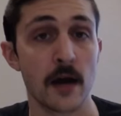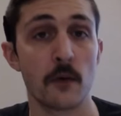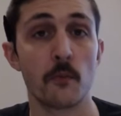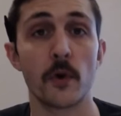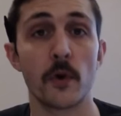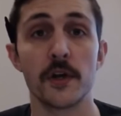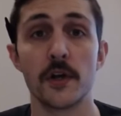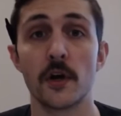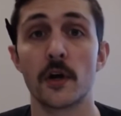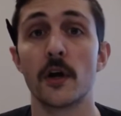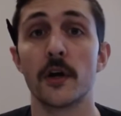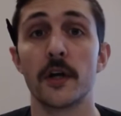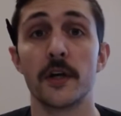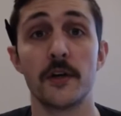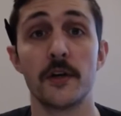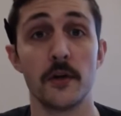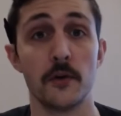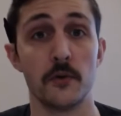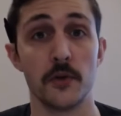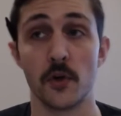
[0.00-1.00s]
what you're going
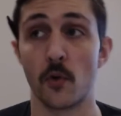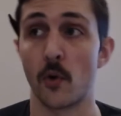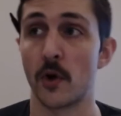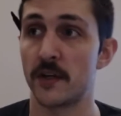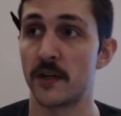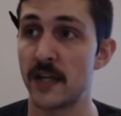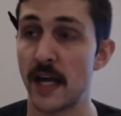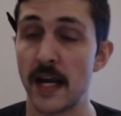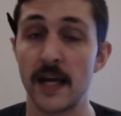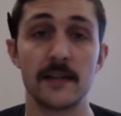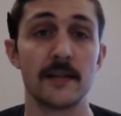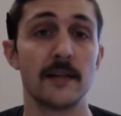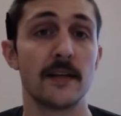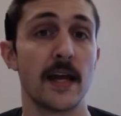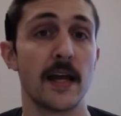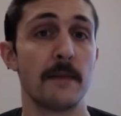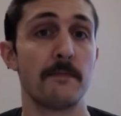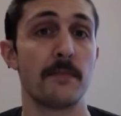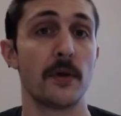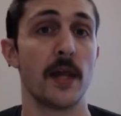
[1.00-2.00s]
to do, your
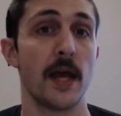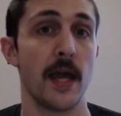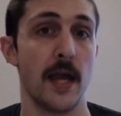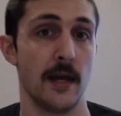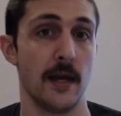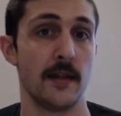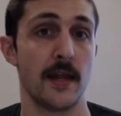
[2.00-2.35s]
day-to-day plan